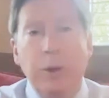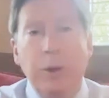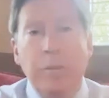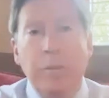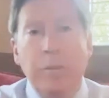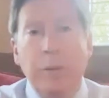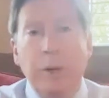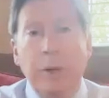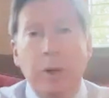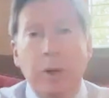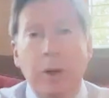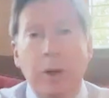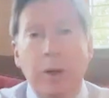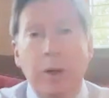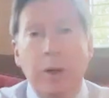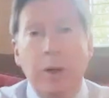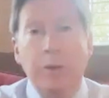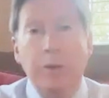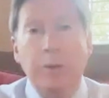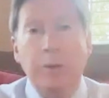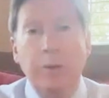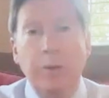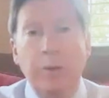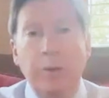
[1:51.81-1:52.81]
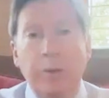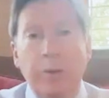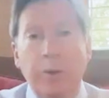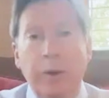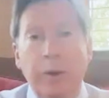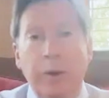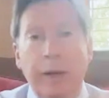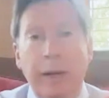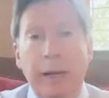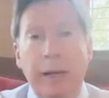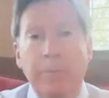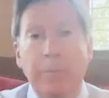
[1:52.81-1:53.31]
Because
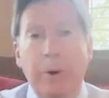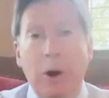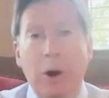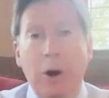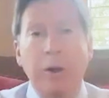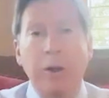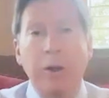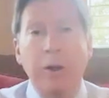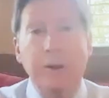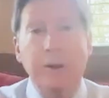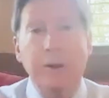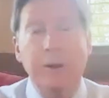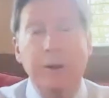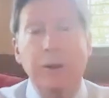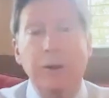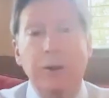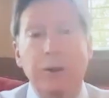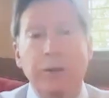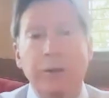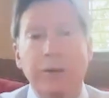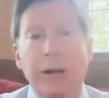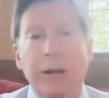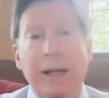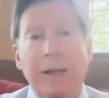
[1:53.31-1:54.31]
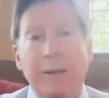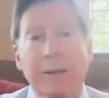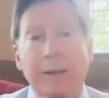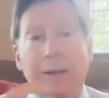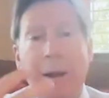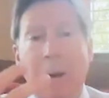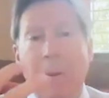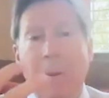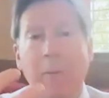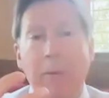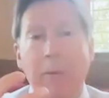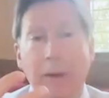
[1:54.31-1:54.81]
in Parkinson's, you've got
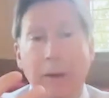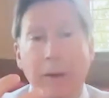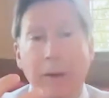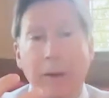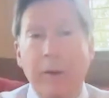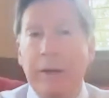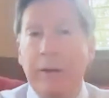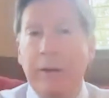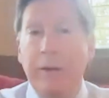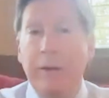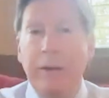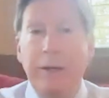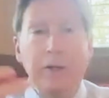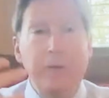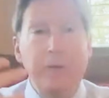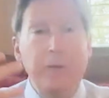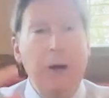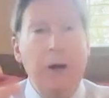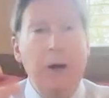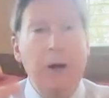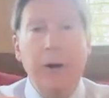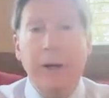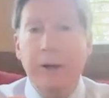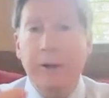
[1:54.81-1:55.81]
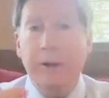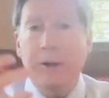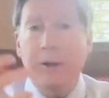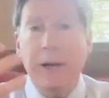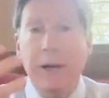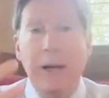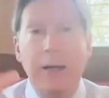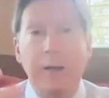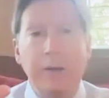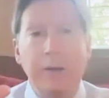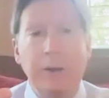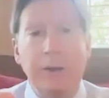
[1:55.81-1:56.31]
something, these various
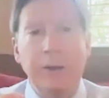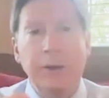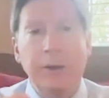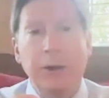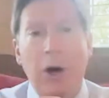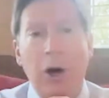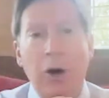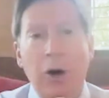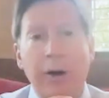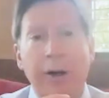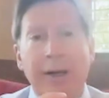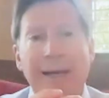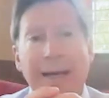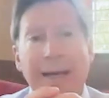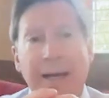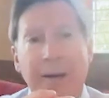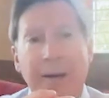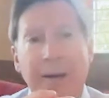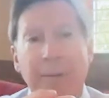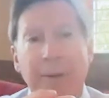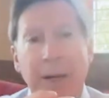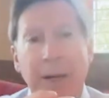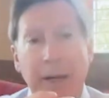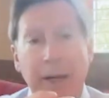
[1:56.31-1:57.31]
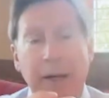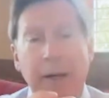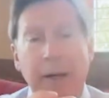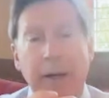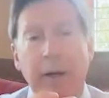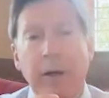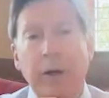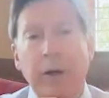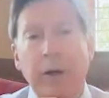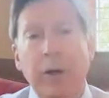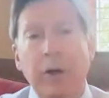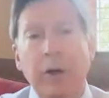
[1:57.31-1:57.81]
toxins are inhibiting
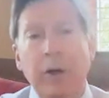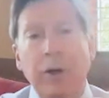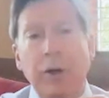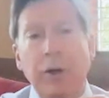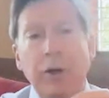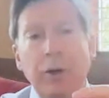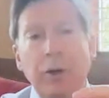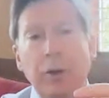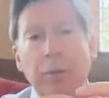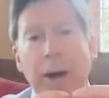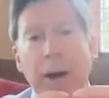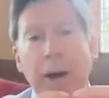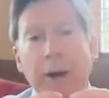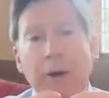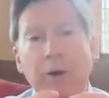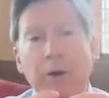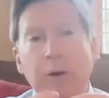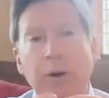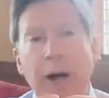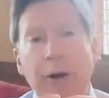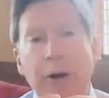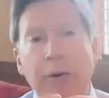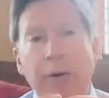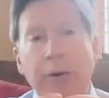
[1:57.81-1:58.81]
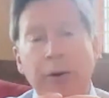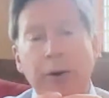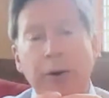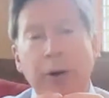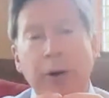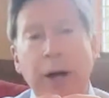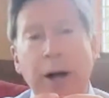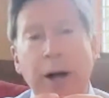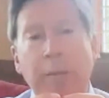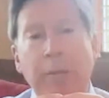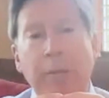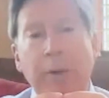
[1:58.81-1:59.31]
your mitochondrial
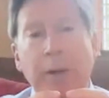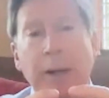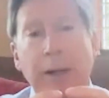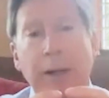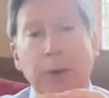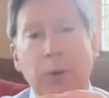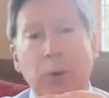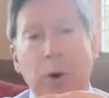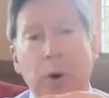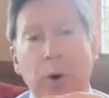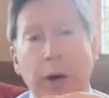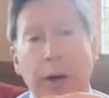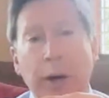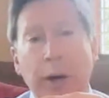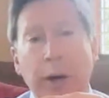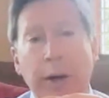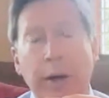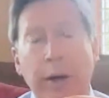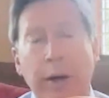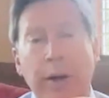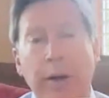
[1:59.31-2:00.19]
complex 1.